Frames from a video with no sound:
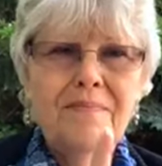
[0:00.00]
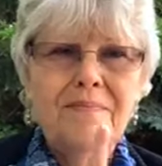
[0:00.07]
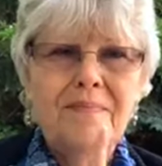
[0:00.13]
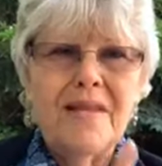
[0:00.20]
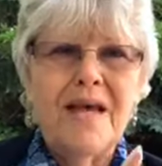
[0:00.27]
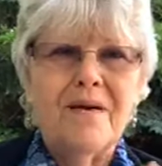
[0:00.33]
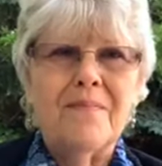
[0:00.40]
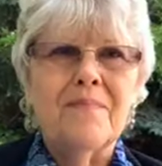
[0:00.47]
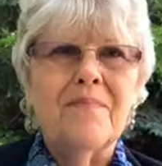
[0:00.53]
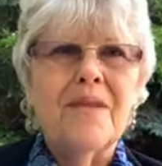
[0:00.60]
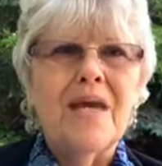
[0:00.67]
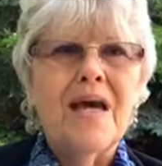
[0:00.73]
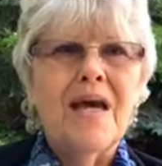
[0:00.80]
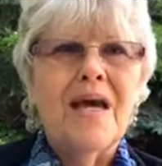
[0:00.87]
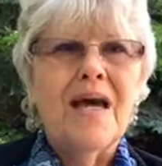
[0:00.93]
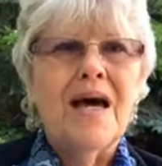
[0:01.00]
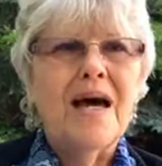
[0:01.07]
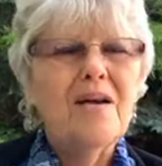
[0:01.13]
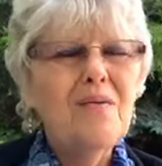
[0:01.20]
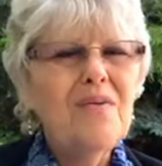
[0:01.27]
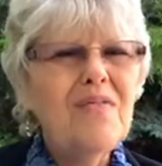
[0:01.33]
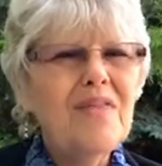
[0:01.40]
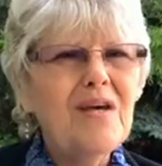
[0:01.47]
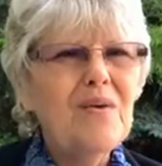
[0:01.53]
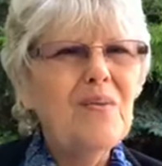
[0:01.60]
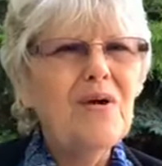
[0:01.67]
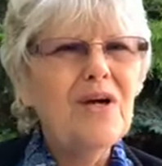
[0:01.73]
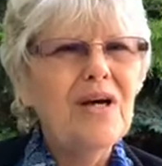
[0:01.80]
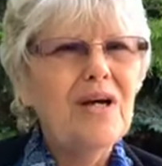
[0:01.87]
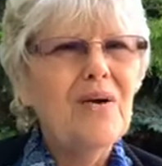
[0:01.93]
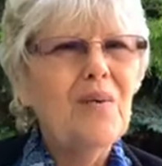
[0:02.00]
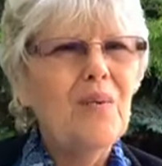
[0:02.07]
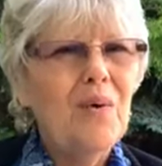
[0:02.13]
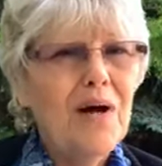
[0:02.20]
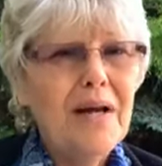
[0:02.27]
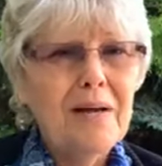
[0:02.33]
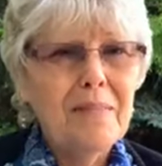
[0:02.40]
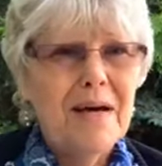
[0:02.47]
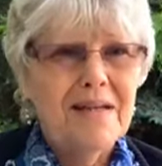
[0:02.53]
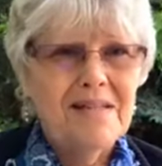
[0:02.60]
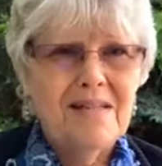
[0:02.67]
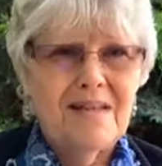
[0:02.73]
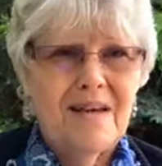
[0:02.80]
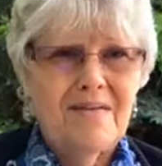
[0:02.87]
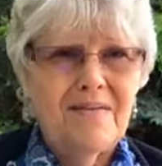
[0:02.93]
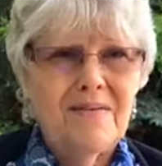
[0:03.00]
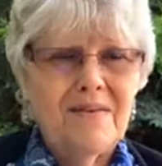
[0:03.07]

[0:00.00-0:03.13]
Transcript: Now, I don't think we're going to whine about stuff